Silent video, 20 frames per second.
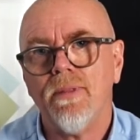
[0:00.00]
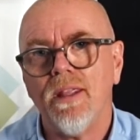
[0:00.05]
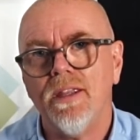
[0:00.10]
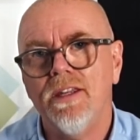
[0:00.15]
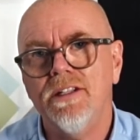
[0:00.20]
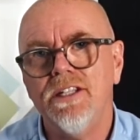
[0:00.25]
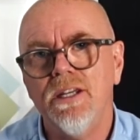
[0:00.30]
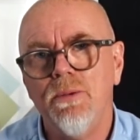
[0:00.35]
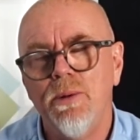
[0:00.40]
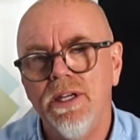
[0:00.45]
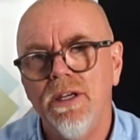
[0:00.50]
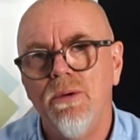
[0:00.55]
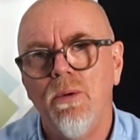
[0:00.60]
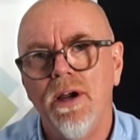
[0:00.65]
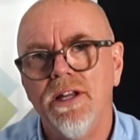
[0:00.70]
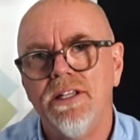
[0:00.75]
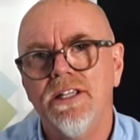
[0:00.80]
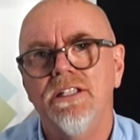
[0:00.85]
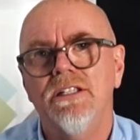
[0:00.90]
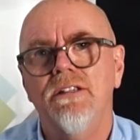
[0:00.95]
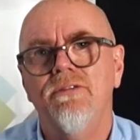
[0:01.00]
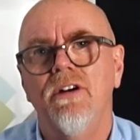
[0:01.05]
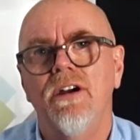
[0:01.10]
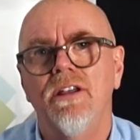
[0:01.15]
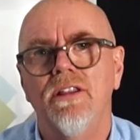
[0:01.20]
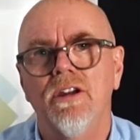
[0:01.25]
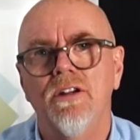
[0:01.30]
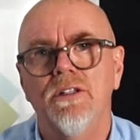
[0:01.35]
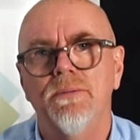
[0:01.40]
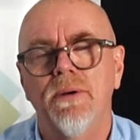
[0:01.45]
You see, when you
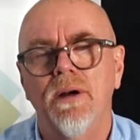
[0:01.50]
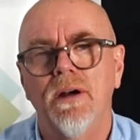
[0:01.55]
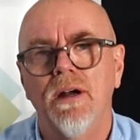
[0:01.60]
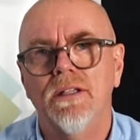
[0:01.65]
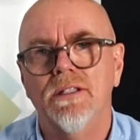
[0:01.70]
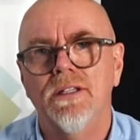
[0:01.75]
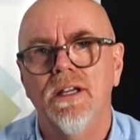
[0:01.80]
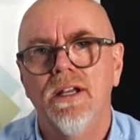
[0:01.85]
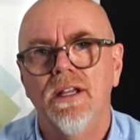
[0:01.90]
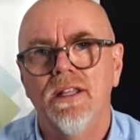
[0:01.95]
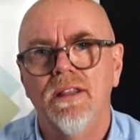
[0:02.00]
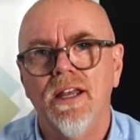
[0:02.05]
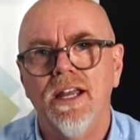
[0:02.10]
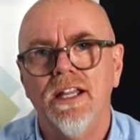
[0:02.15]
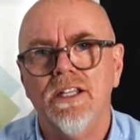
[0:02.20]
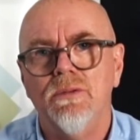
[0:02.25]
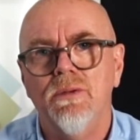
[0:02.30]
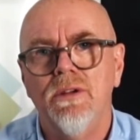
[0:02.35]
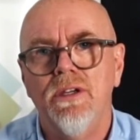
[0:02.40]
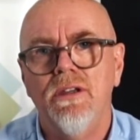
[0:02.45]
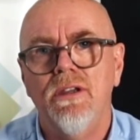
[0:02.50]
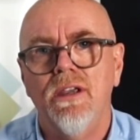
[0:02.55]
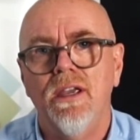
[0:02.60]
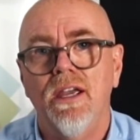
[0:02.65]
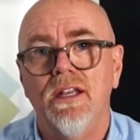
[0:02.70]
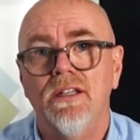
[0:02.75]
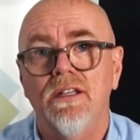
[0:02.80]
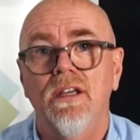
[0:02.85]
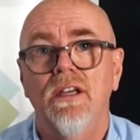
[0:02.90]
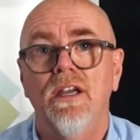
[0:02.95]
identify those parts, that's when you
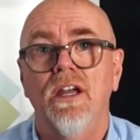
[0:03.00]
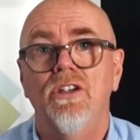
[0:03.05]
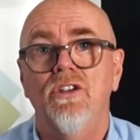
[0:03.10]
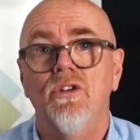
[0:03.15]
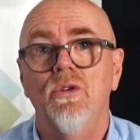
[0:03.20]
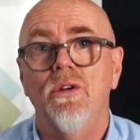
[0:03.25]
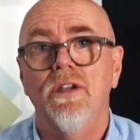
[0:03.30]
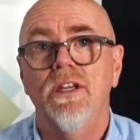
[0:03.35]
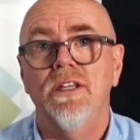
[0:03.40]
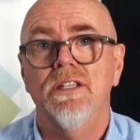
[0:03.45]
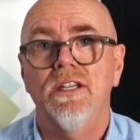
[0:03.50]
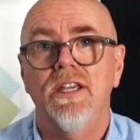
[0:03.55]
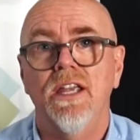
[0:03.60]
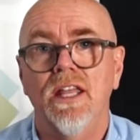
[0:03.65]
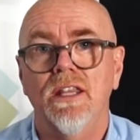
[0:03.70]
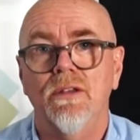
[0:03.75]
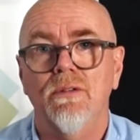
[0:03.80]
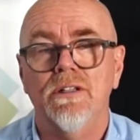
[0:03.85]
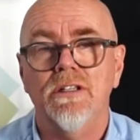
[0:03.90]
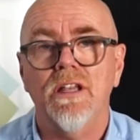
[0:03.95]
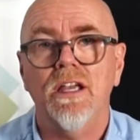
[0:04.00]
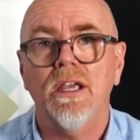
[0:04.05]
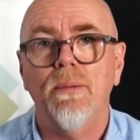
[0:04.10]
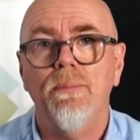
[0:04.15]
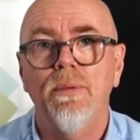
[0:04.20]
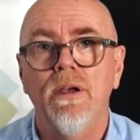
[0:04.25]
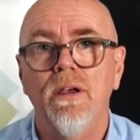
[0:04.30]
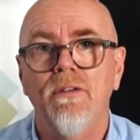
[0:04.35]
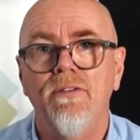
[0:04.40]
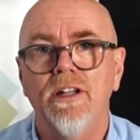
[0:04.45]
get a joining together. It's like a
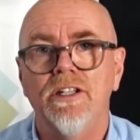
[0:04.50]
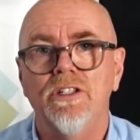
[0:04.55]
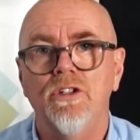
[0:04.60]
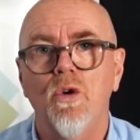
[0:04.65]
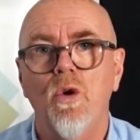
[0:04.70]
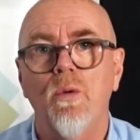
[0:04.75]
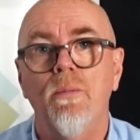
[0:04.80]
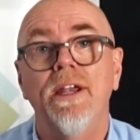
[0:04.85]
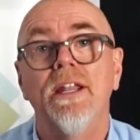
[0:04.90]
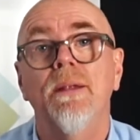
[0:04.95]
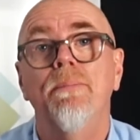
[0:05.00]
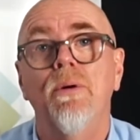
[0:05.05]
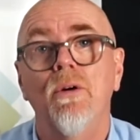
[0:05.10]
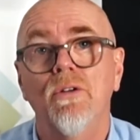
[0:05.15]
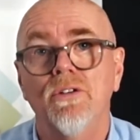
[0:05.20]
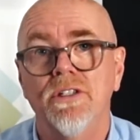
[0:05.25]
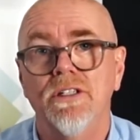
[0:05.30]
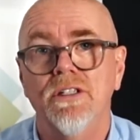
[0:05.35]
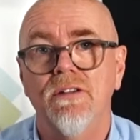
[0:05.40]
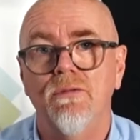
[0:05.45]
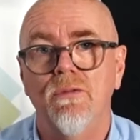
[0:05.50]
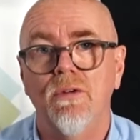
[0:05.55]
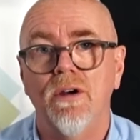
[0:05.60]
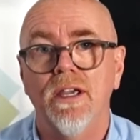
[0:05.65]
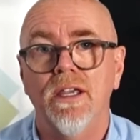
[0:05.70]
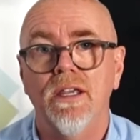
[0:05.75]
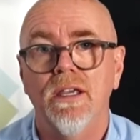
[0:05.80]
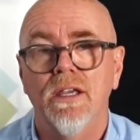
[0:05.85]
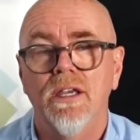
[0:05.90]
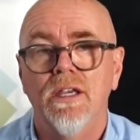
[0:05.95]
perfect storm in a positive
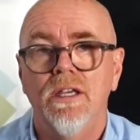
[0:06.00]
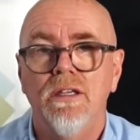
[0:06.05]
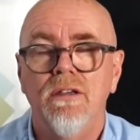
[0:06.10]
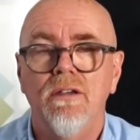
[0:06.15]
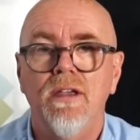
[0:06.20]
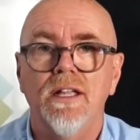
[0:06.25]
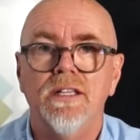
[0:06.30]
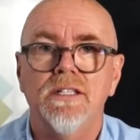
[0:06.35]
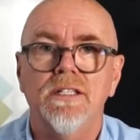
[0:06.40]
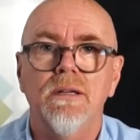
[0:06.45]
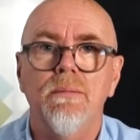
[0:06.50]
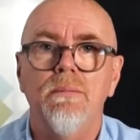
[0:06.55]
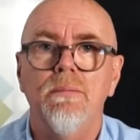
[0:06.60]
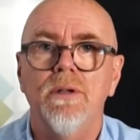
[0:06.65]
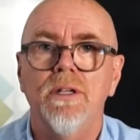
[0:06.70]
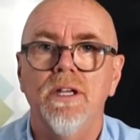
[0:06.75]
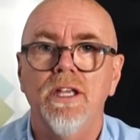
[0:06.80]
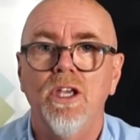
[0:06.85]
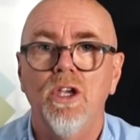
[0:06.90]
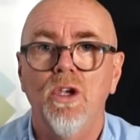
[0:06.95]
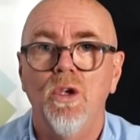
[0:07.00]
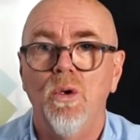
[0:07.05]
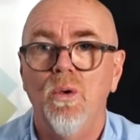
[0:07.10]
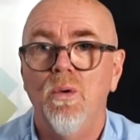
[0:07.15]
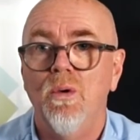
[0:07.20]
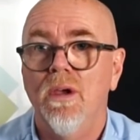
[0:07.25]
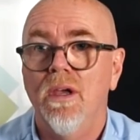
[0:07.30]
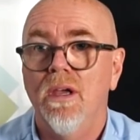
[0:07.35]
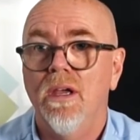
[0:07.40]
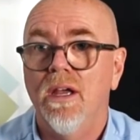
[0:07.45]
way. You get somebody
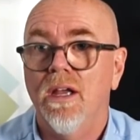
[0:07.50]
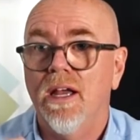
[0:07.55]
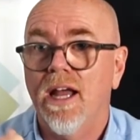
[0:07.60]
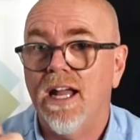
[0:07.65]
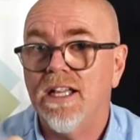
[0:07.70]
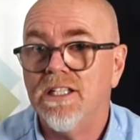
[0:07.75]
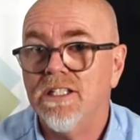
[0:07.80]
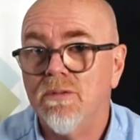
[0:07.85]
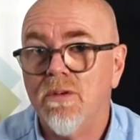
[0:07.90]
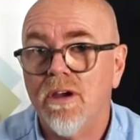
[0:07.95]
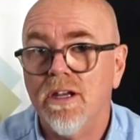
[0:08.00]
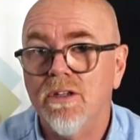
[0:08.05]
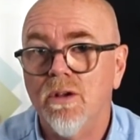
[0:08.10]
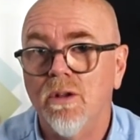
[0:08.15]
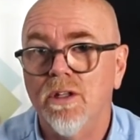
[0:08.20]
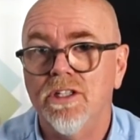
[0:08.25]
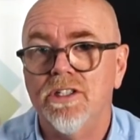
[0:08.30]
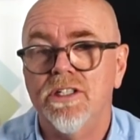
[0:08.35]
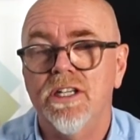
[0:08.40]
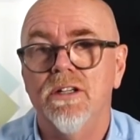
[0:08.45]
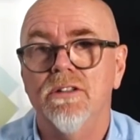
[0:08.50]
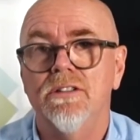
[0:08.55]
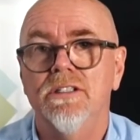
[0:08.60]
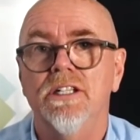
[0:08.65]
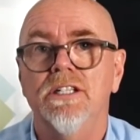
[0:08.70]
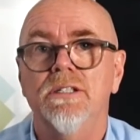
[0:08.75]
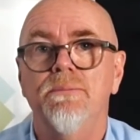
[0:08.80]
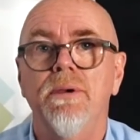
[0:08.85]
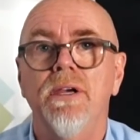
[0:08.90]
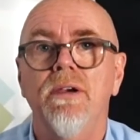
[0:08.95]
who has the right knowledge, skills and
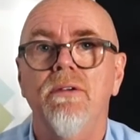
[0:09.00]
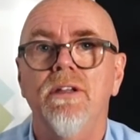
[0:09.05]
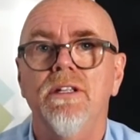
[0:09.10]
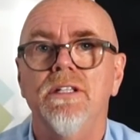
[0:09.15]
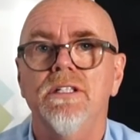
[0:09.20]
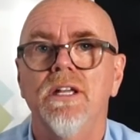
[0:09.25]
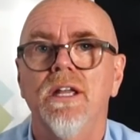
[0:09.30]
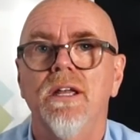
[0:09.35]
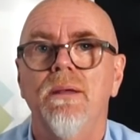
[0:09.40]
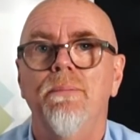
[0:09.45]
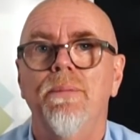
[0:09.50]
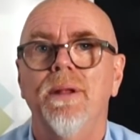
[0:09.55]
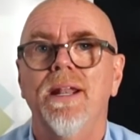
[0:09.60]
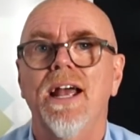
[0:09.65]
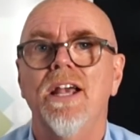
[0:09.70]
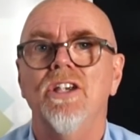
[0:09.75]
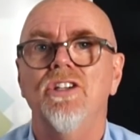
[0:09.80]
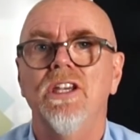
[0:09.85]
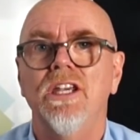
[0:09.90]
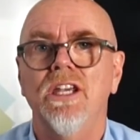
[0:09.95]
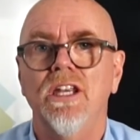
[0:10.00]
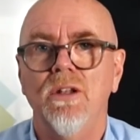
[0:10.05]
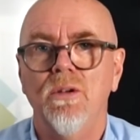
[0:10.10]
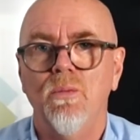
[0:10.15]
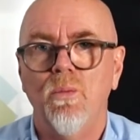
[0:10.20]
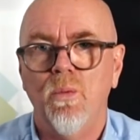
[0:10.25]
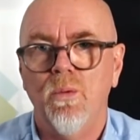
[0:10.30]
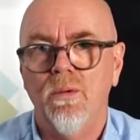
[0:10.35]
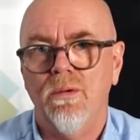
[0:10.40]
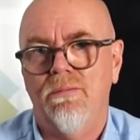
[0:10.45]
experience, but actually
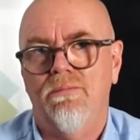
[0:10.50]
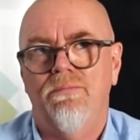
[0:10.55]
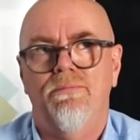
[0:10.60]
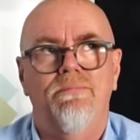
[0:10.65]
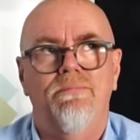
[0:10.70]
can